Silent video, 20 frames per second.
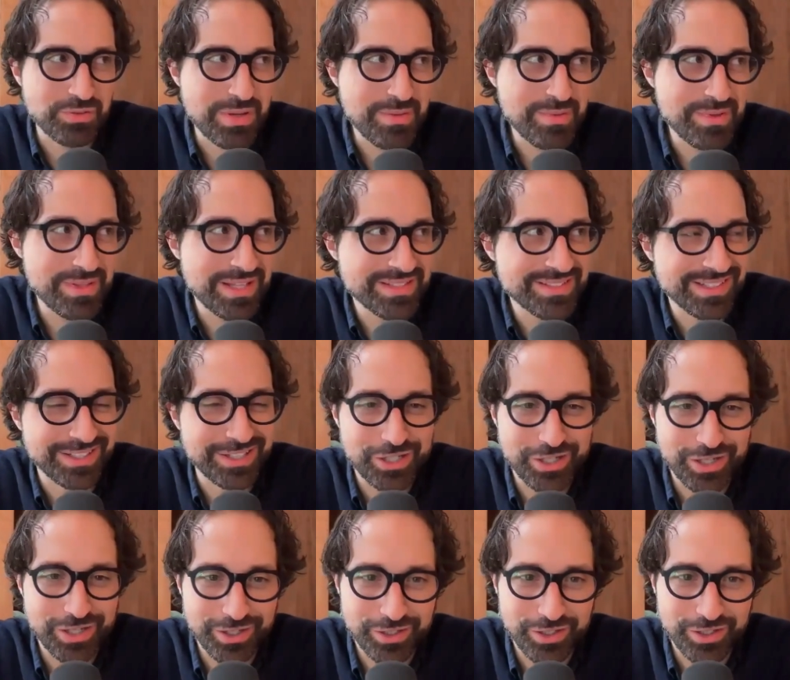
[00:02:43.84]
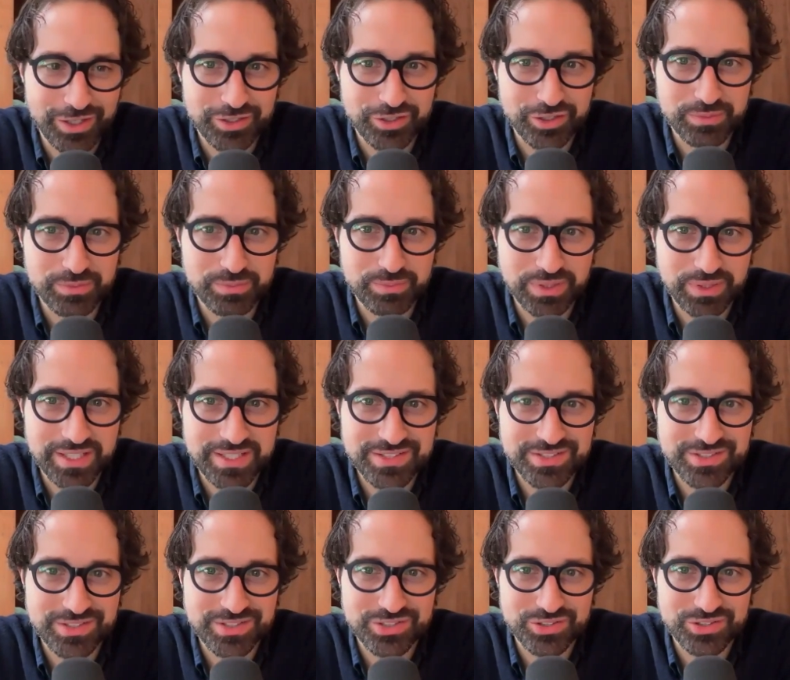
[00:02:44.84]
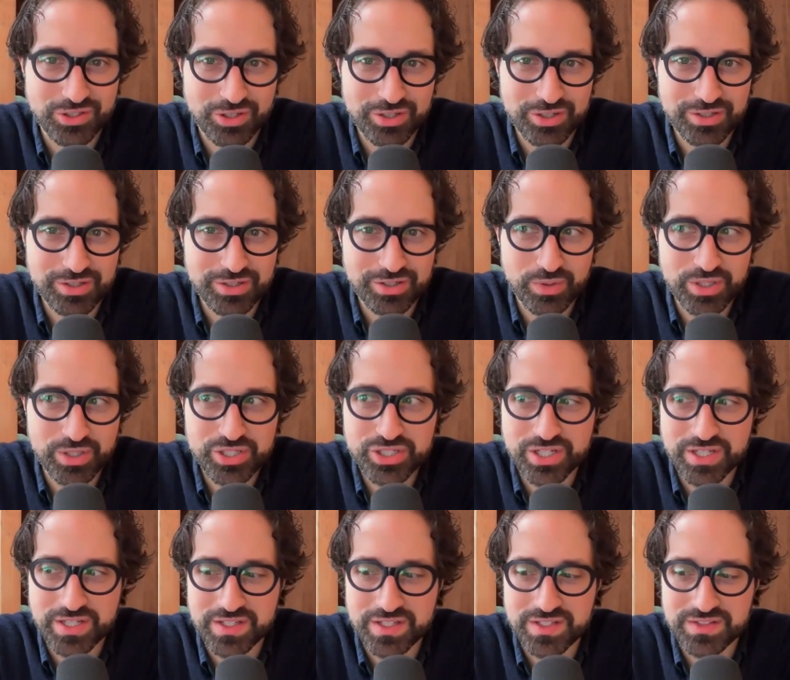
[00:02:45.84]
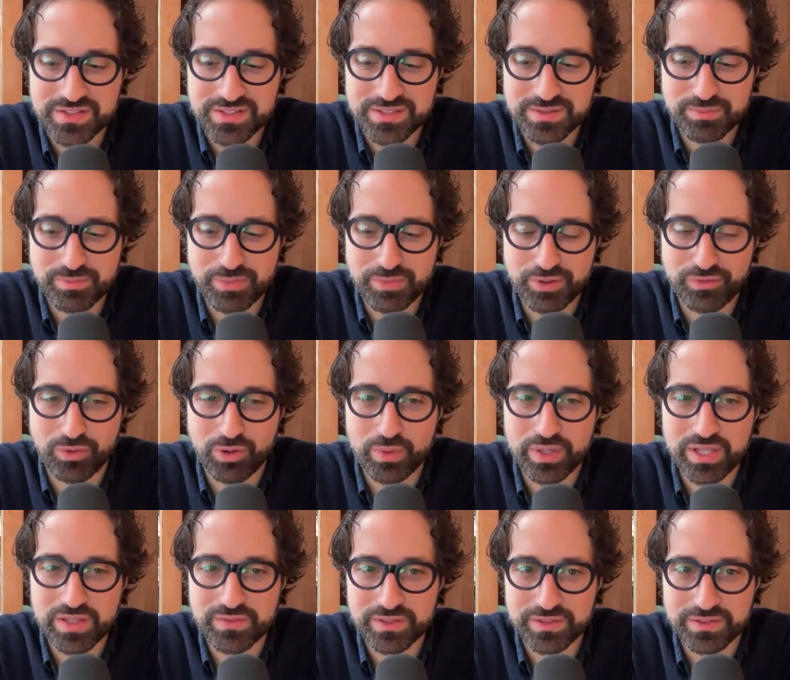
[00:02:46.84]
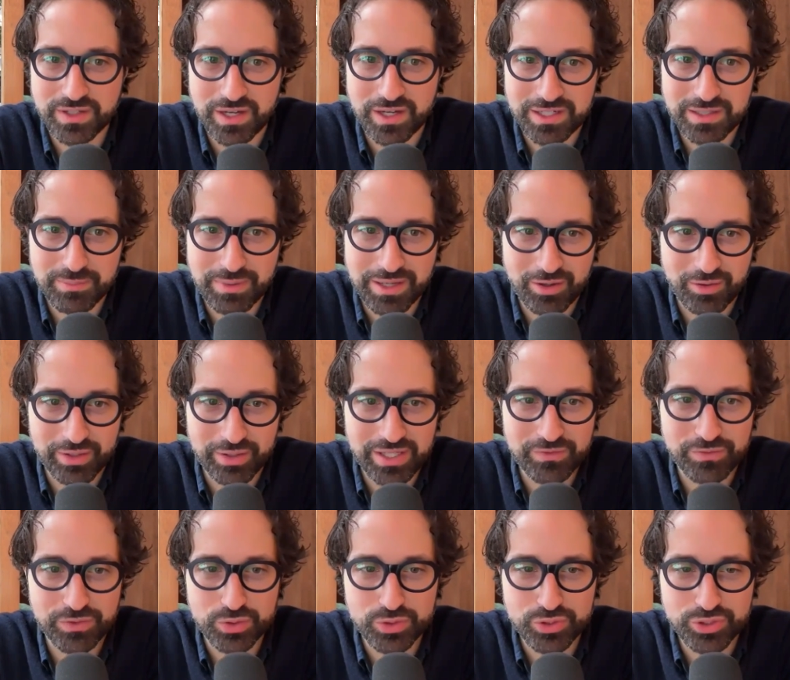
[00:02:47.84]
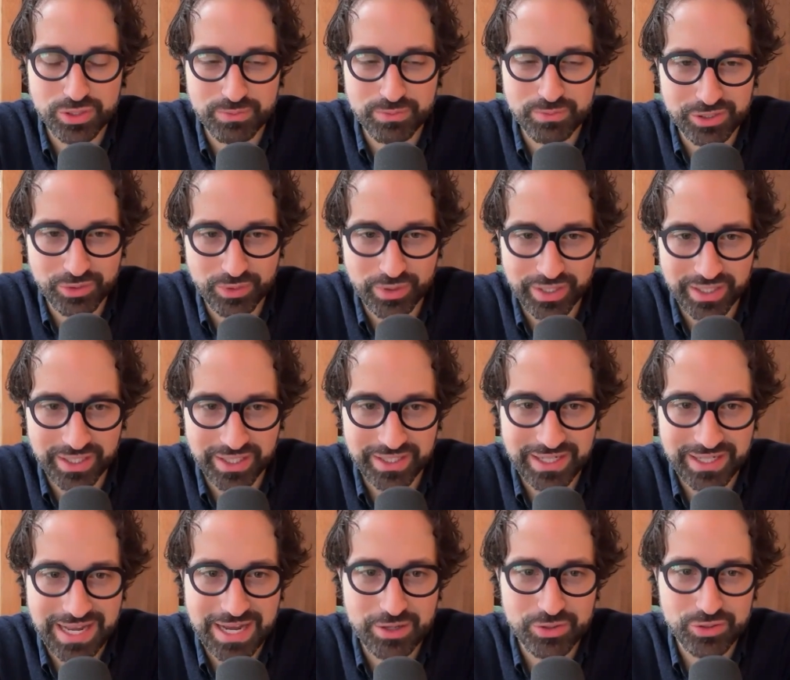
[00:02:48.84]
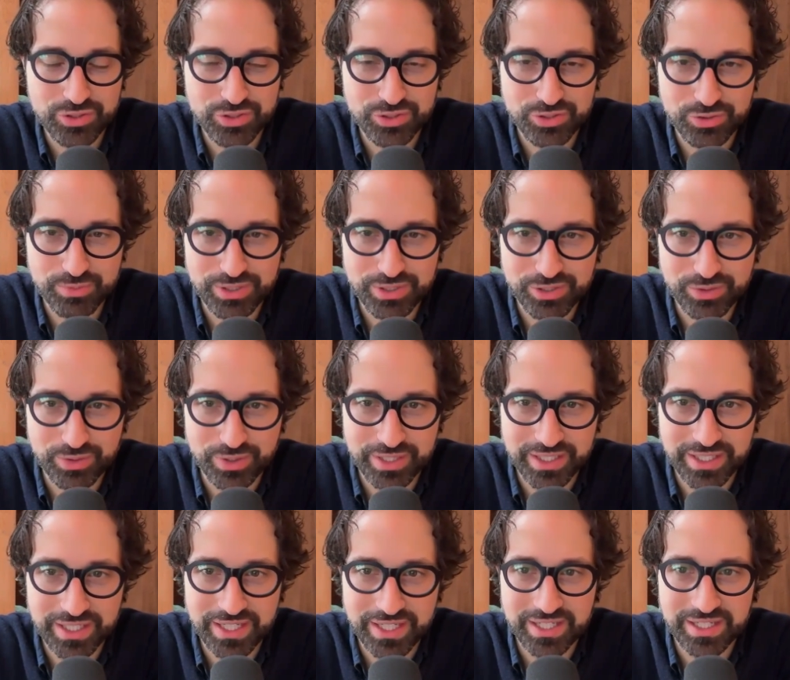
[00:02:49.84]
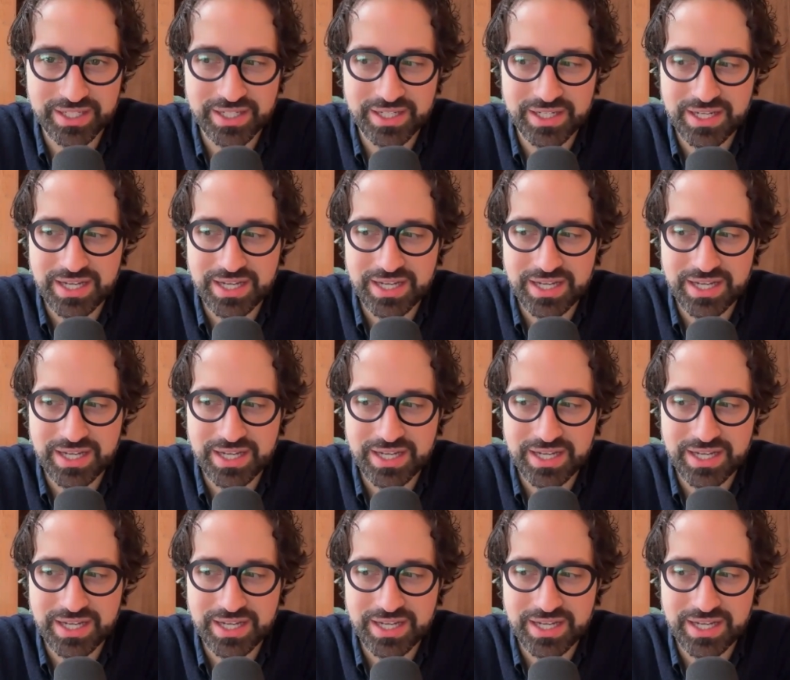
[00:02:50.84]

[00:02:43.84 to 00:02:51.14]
so maybe that's like a good place to start, which is before we even talk about if you should be doing it, how should you be doing it?